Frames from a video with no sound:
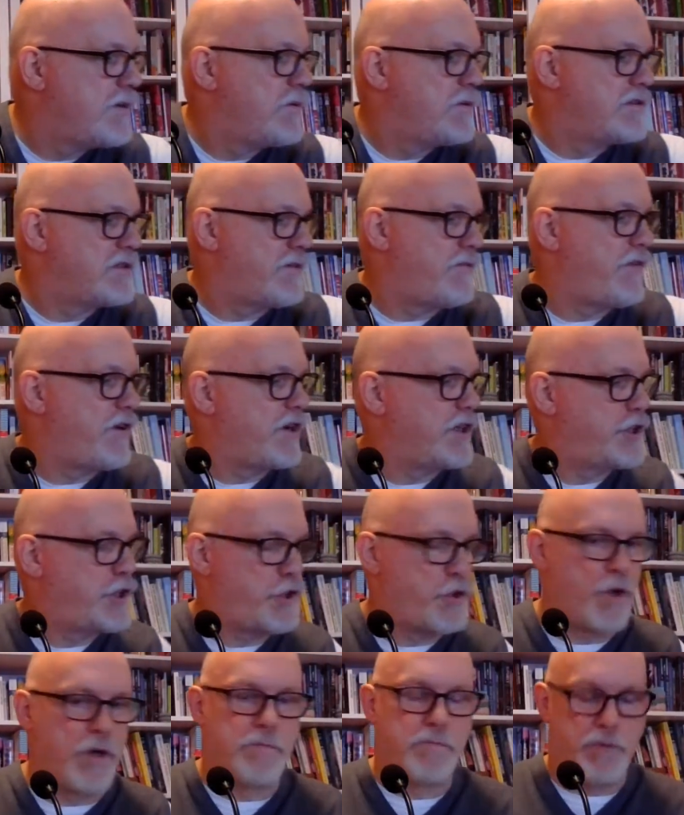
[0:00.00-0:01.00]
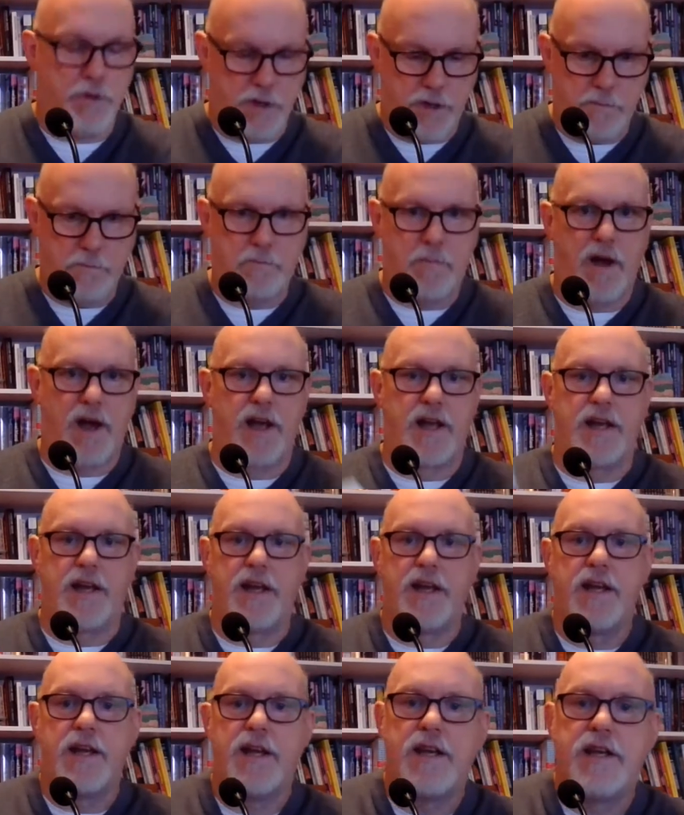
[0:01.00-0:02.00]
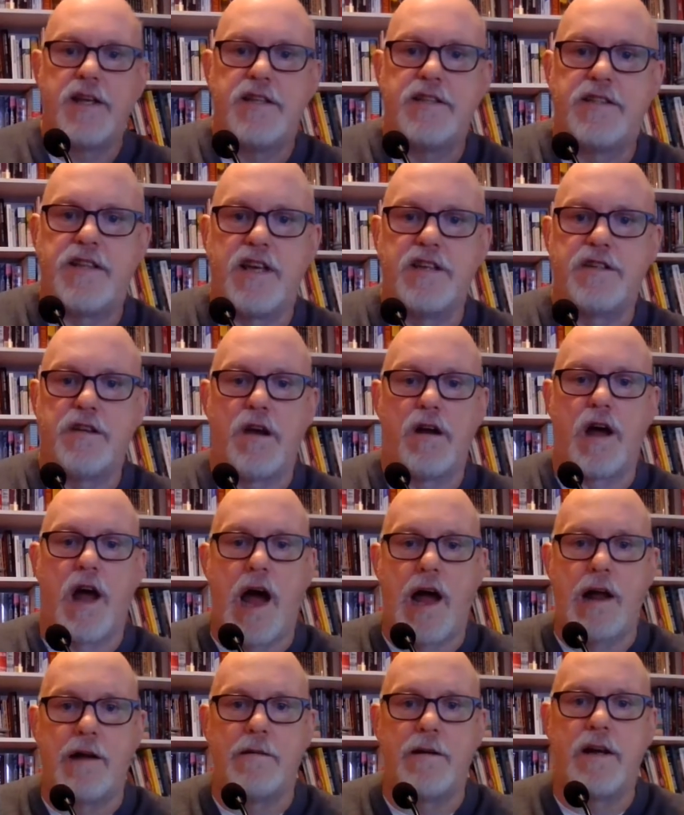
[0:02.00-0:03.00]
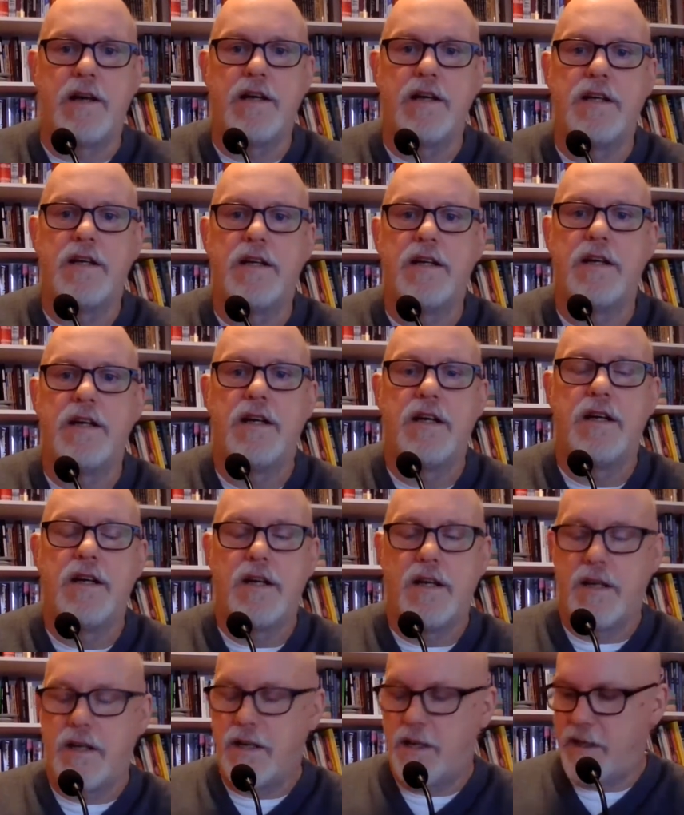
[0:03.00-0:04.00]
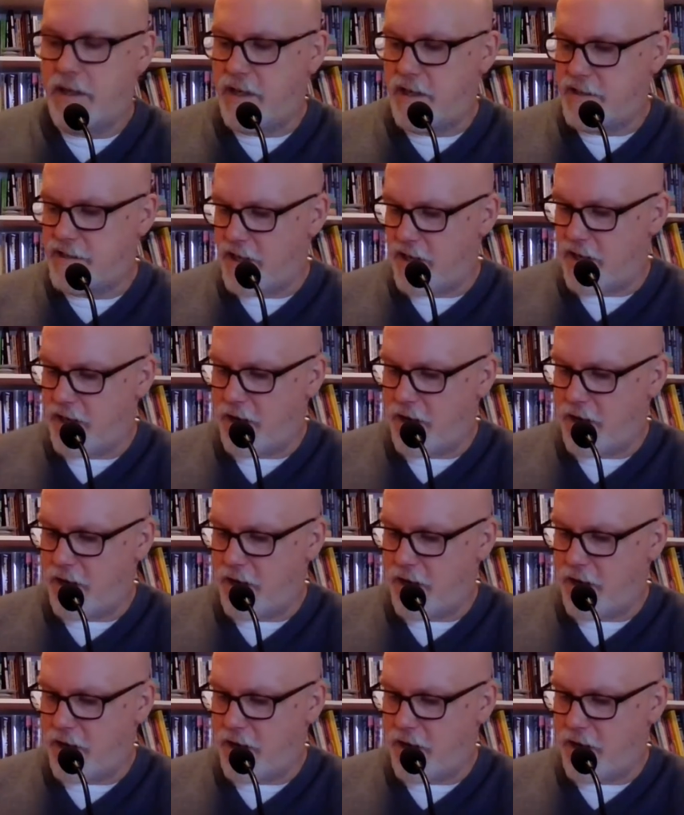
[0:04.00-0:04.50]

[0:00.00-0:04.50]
is a very short book by César Aira. He's an